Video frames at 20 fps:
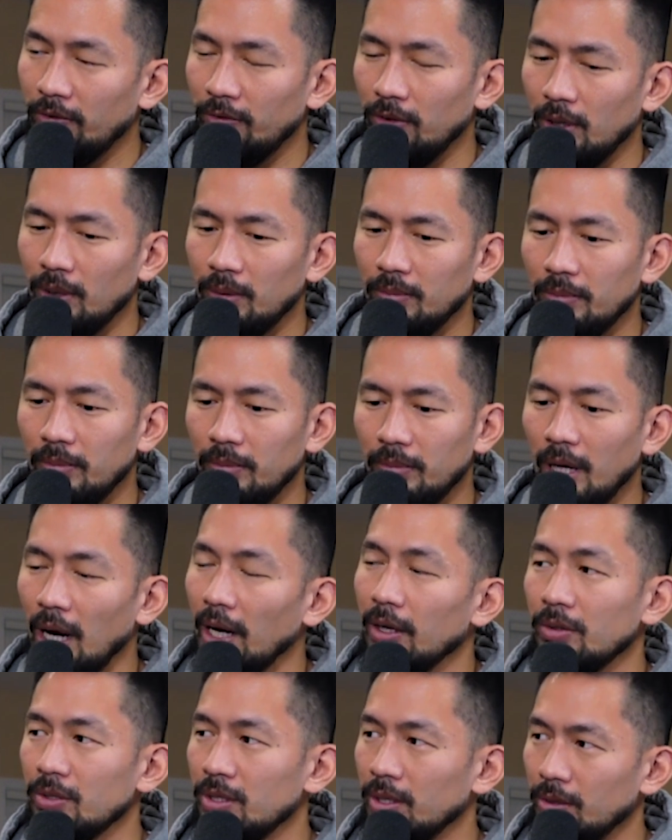from
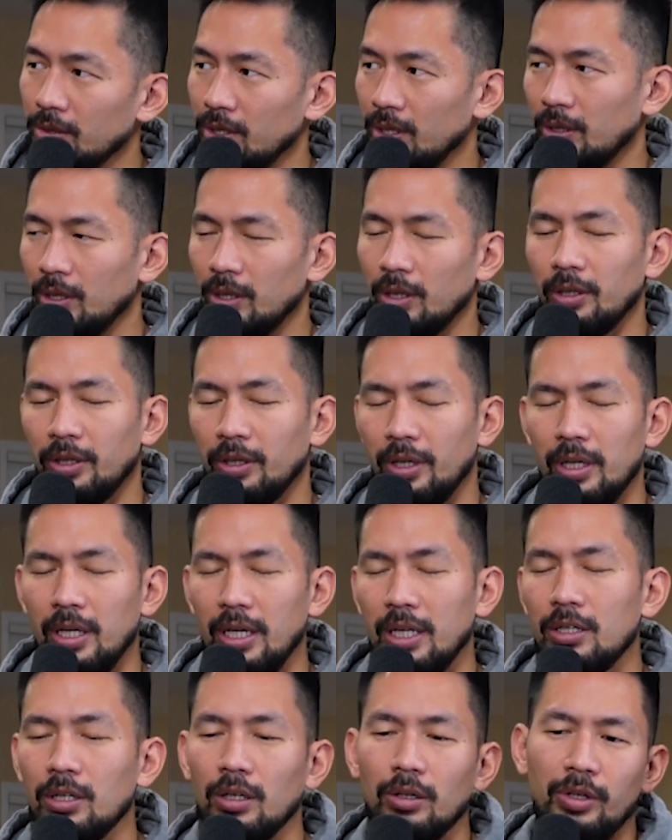not using those
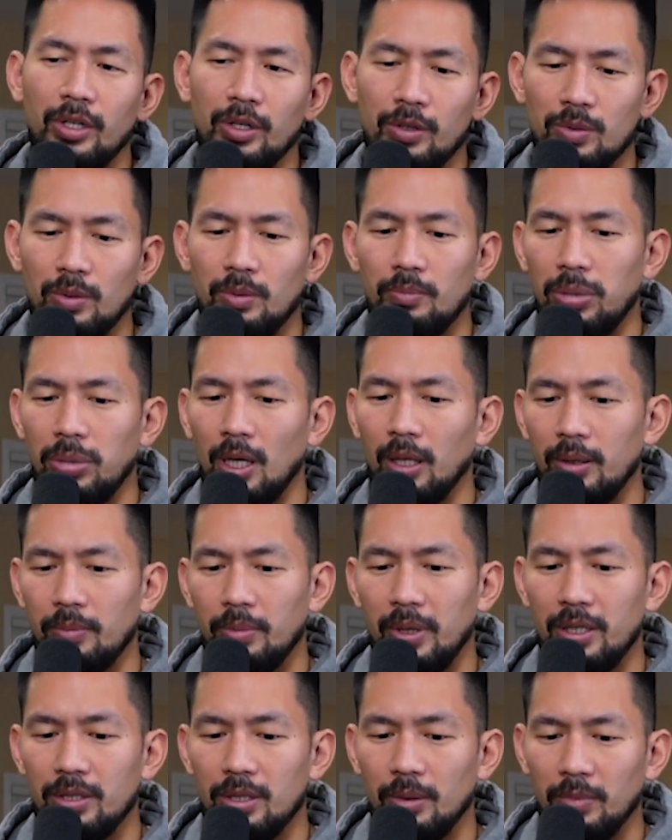internal cues? Would probably
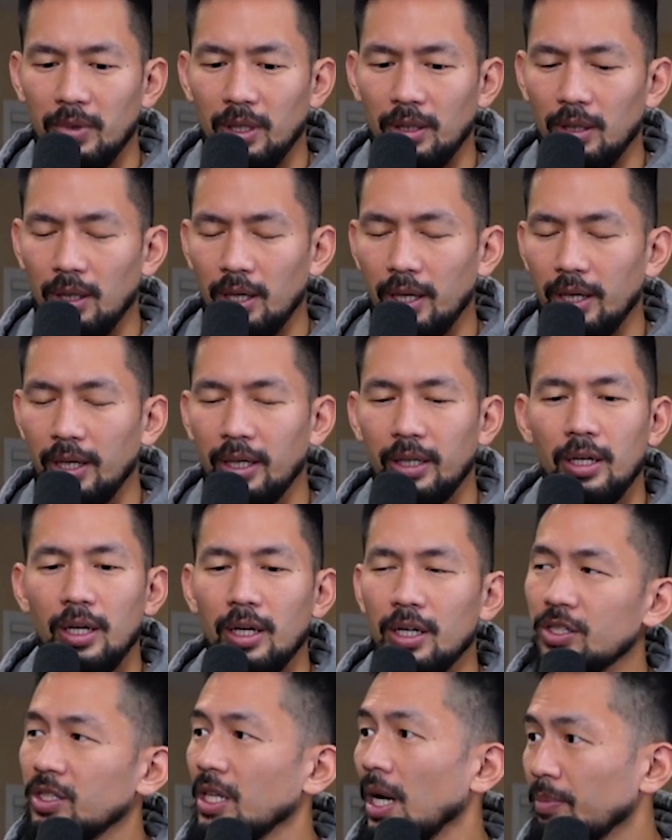be something like
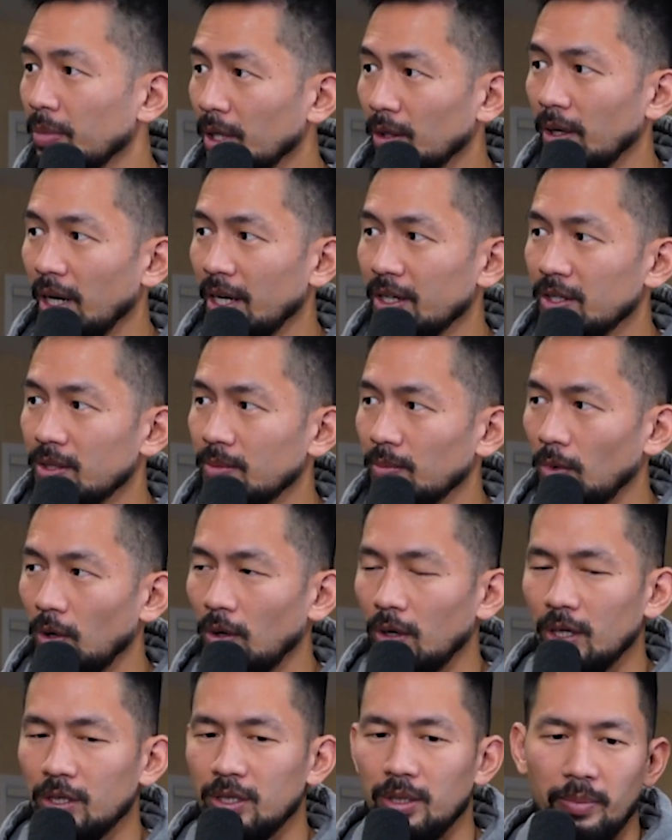snap your wrist
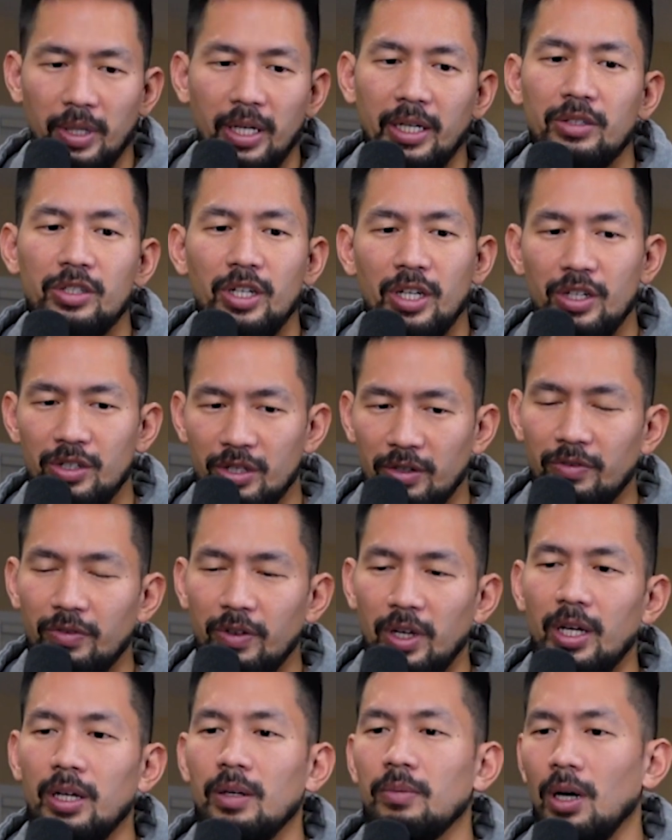more, something like change your
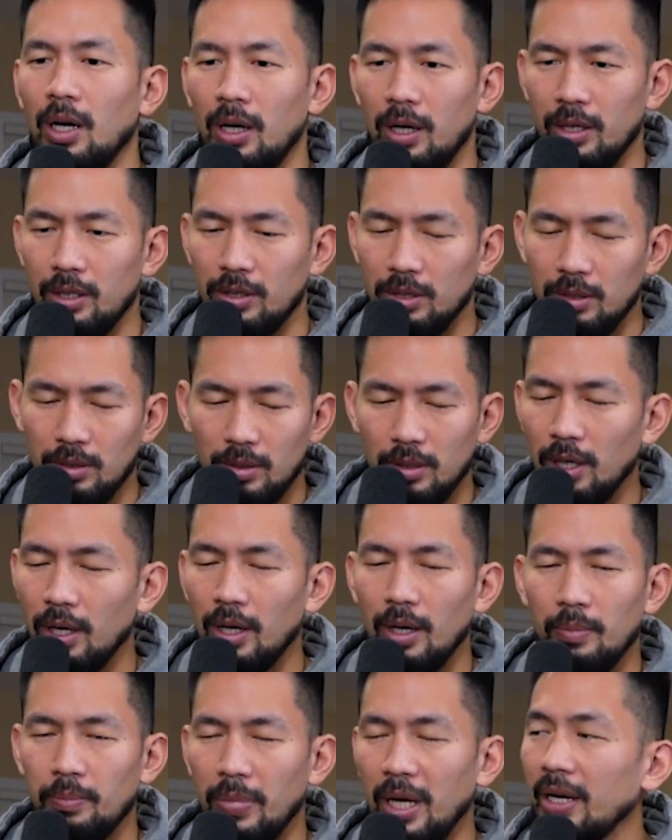feet,
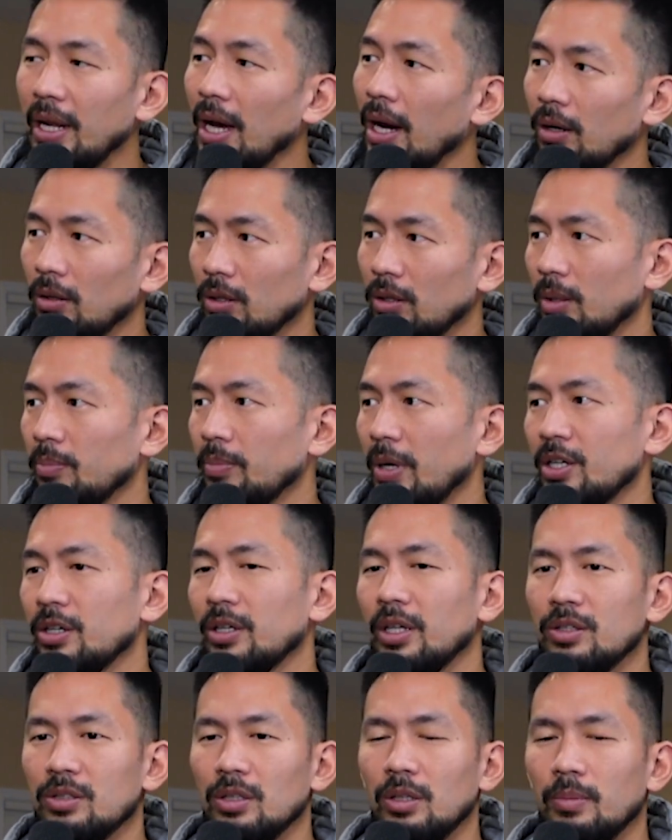bend down a little, bend
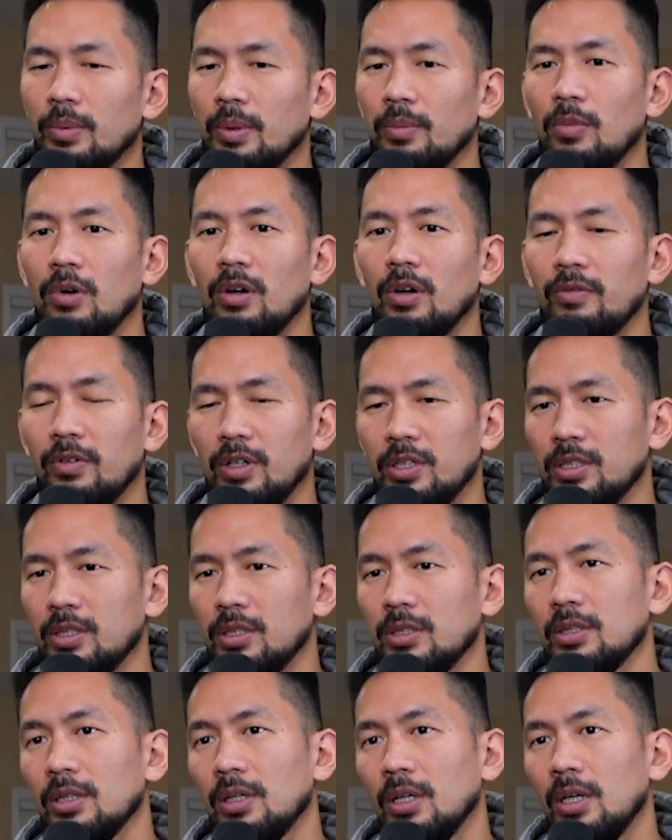your knees a little bit more,
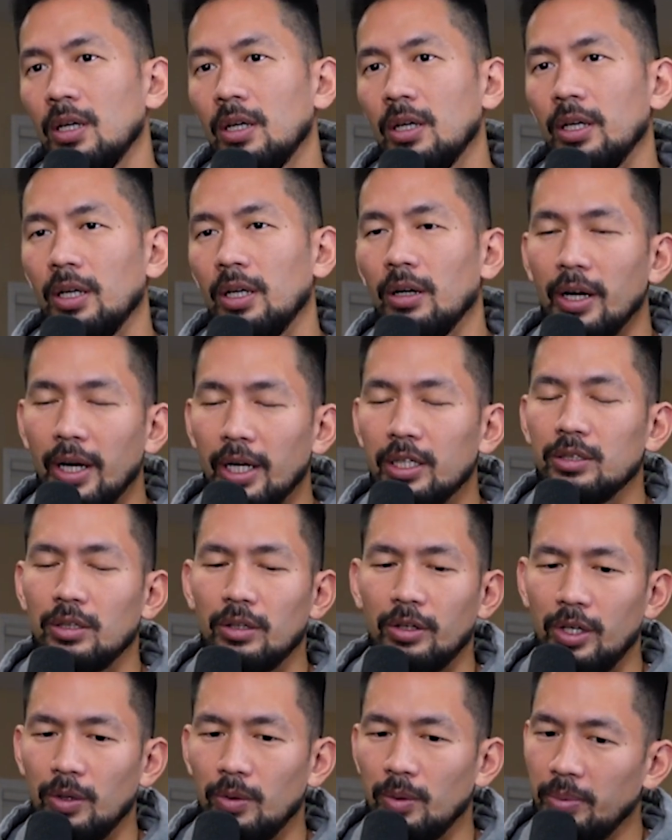versus, you know,
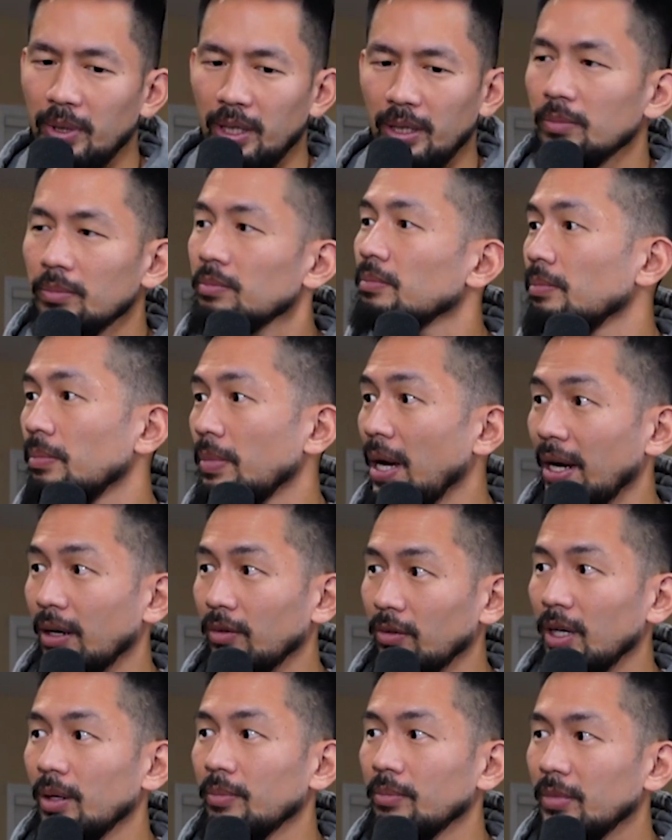external cue would be
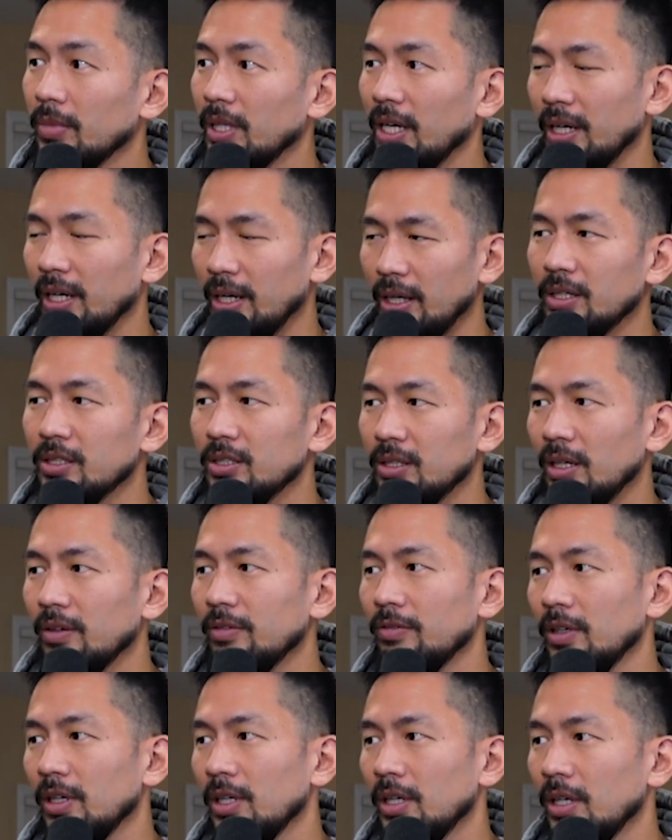back rim, that kind of
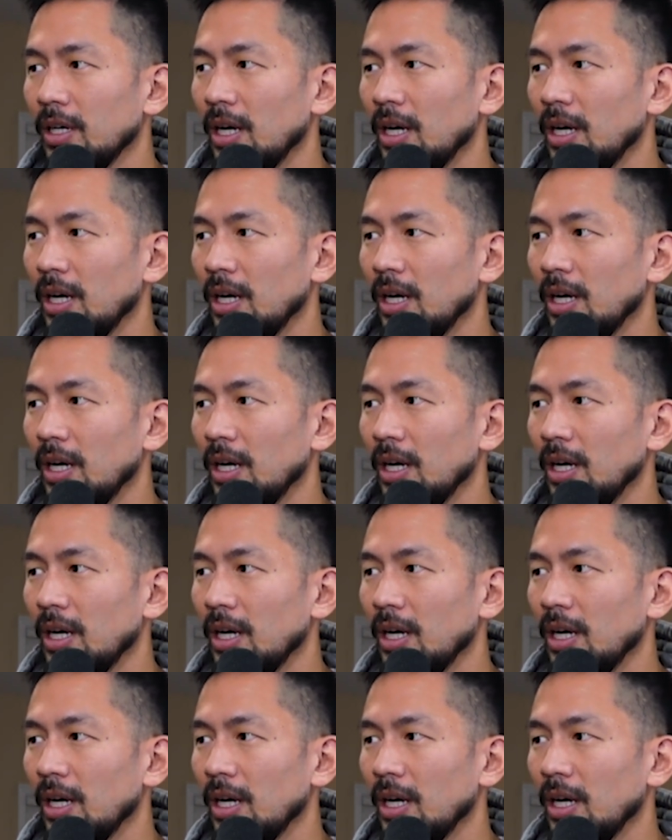stuff.